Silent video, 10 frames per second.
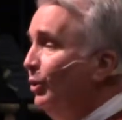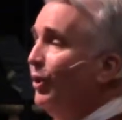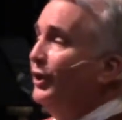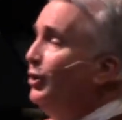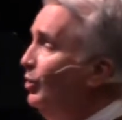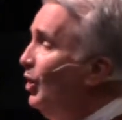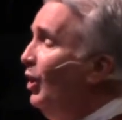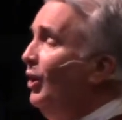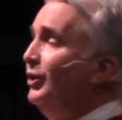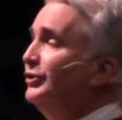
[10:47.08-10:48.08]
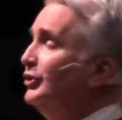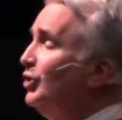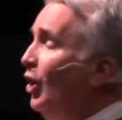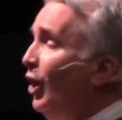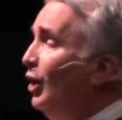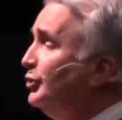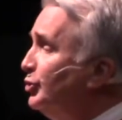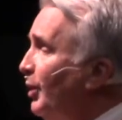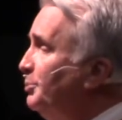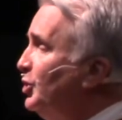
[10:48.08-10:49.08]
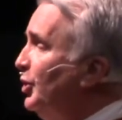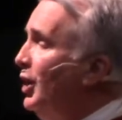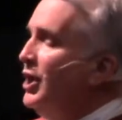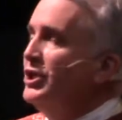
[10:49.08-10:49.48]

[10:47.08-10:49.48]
Lord, who causes all scripture